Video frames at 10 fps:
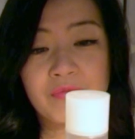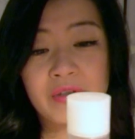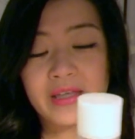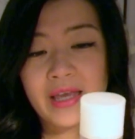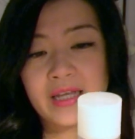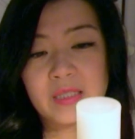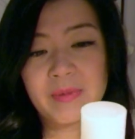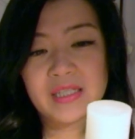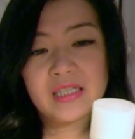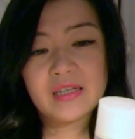really
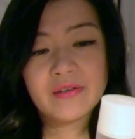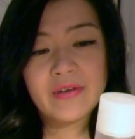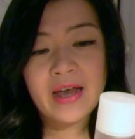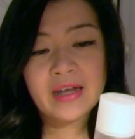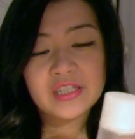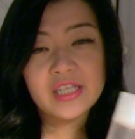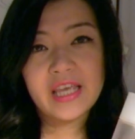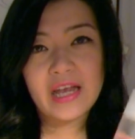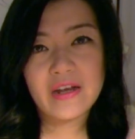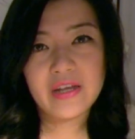inexpensive, I actually
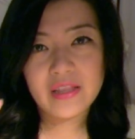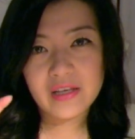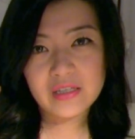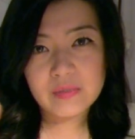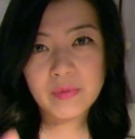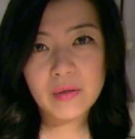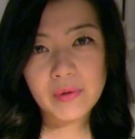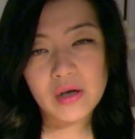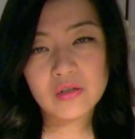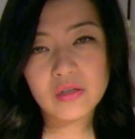carry like a small
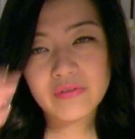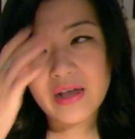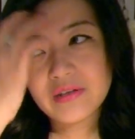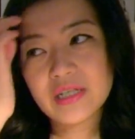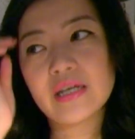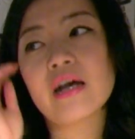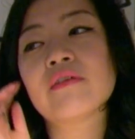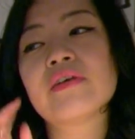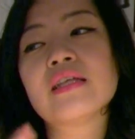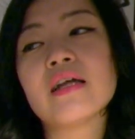bottle around
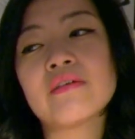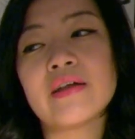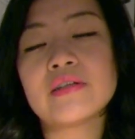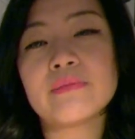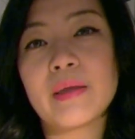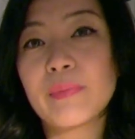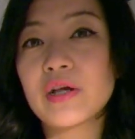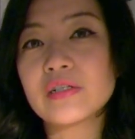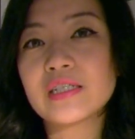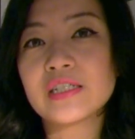in my
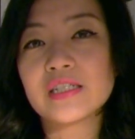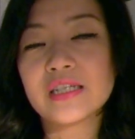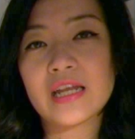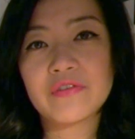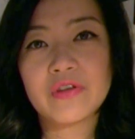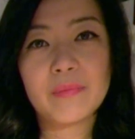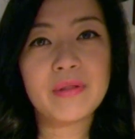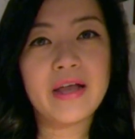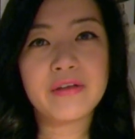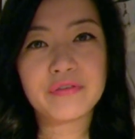purse and just kind of
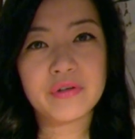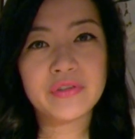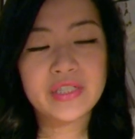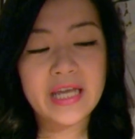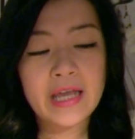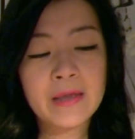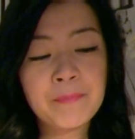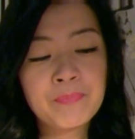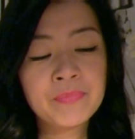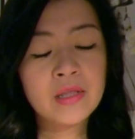reapply it throughout the day.
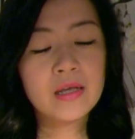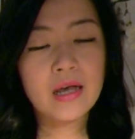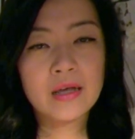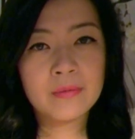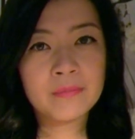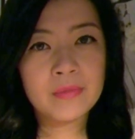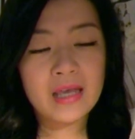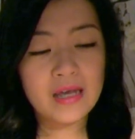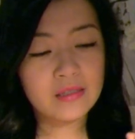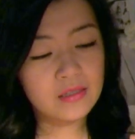
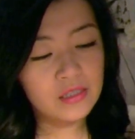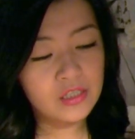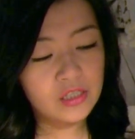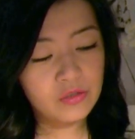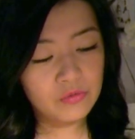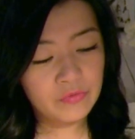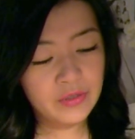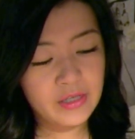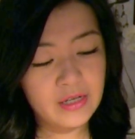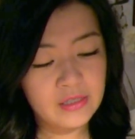Yeah, this is just a
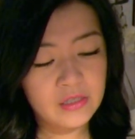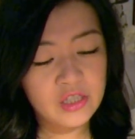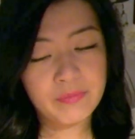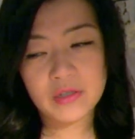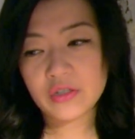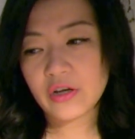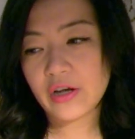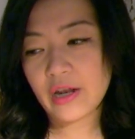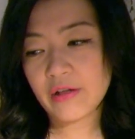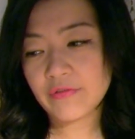really nice cheap
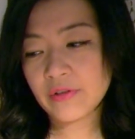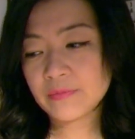alternative.